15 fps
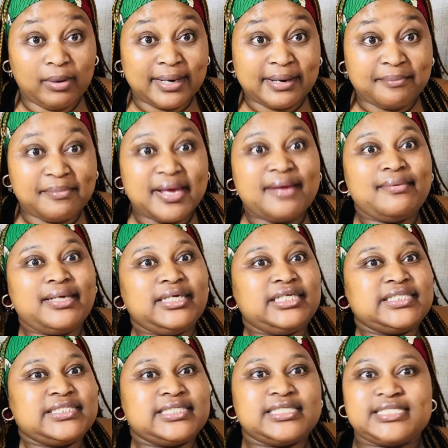Maybe
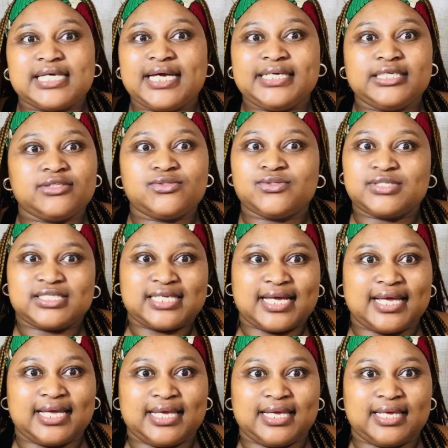he's decided to
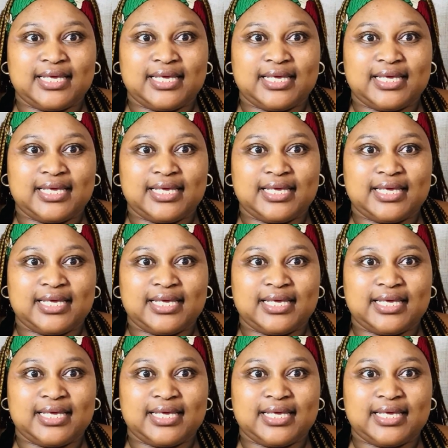stay.